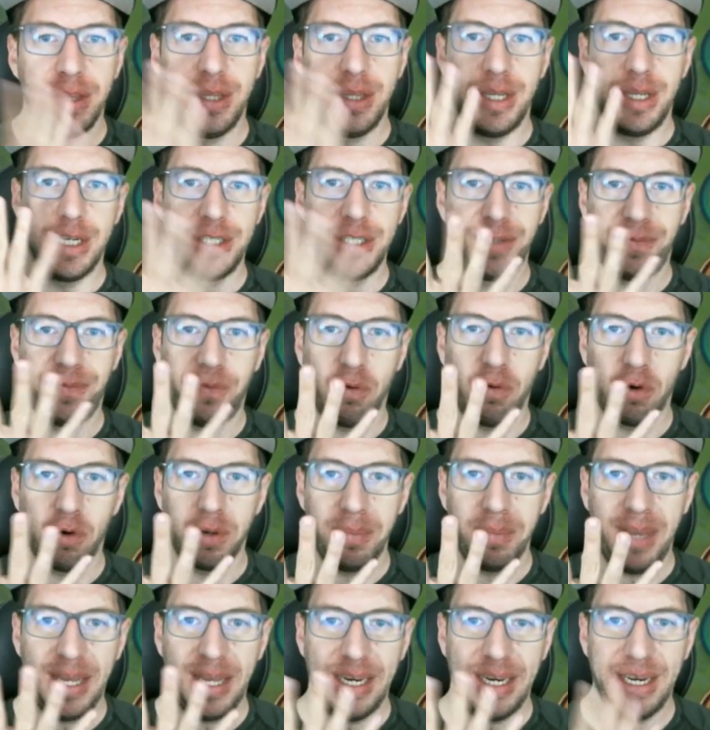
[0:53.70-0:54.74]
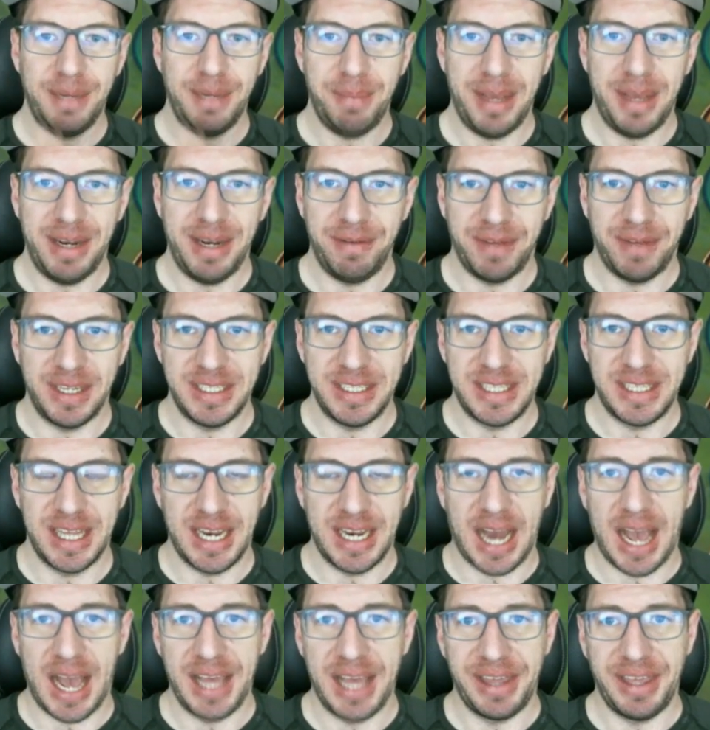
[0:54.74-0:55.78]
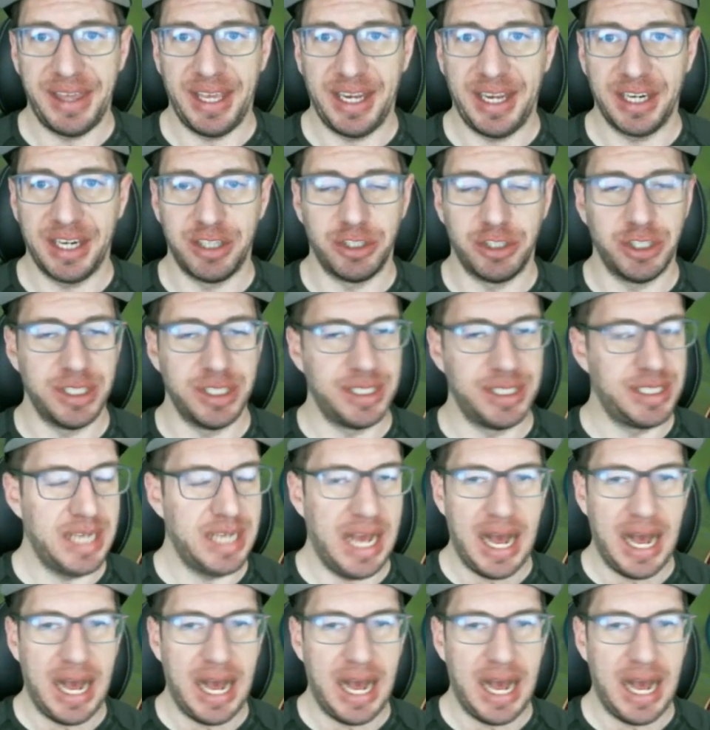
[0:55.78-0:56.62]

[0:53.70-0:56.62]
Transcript: there's four main events that I think are just